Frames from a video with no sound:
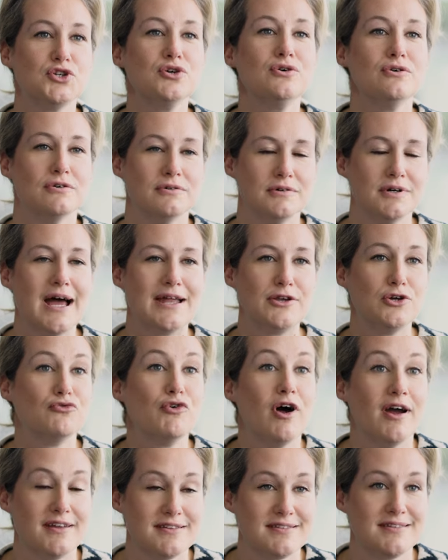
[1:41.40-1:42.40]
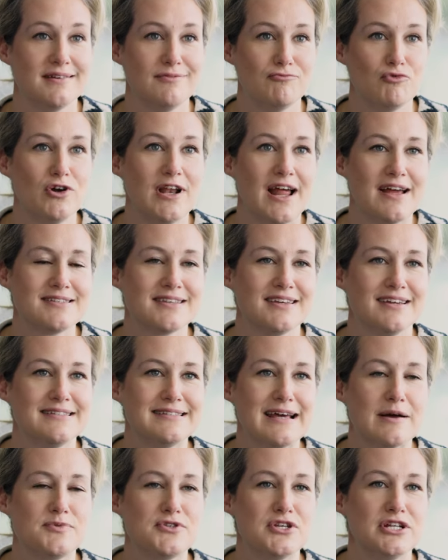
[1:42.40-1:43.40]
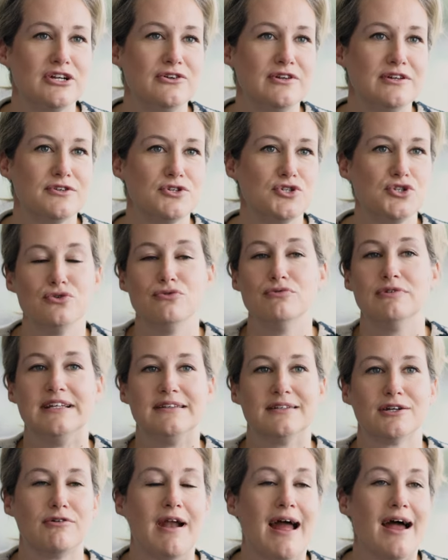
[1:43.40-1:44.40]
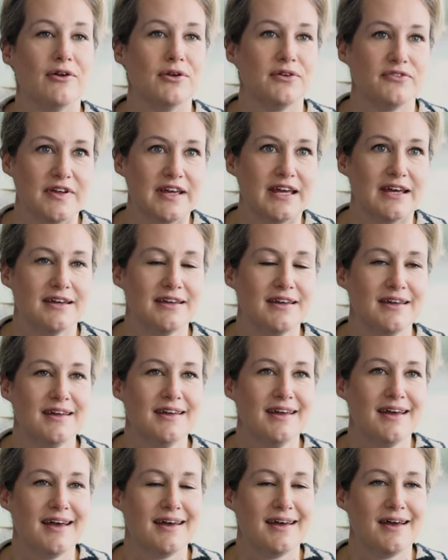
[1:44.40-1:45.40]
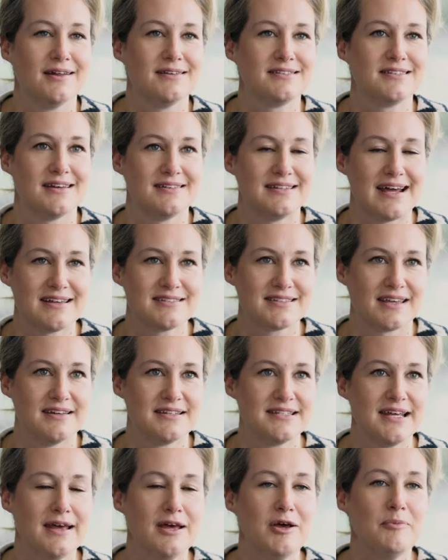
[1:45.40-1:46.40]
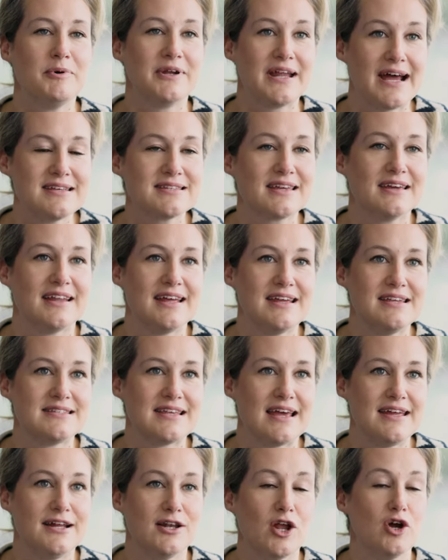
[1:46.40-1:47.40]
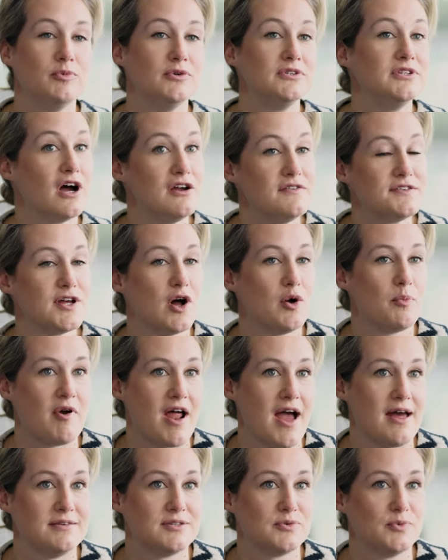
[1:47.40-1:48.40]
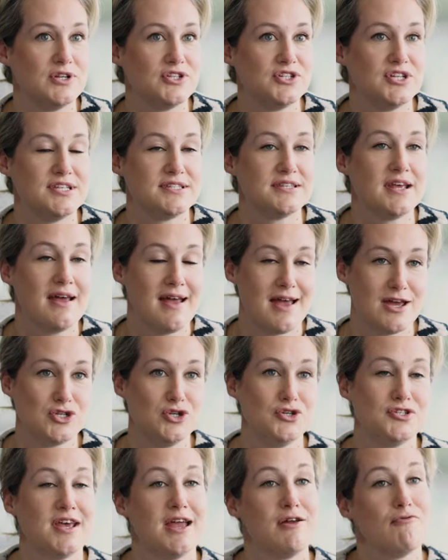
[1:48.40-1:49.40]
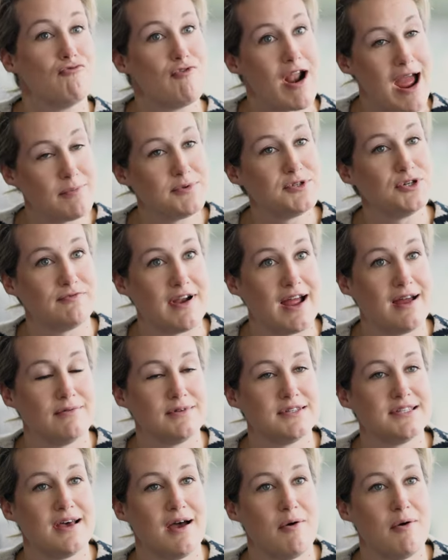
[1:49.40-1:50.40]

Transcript: Sure. And you're right. Royal Ascot is absolutely the jewel in the crown of here at Ascot. But Ascot is a global lifestyle brand, which is, as you say, wrapped around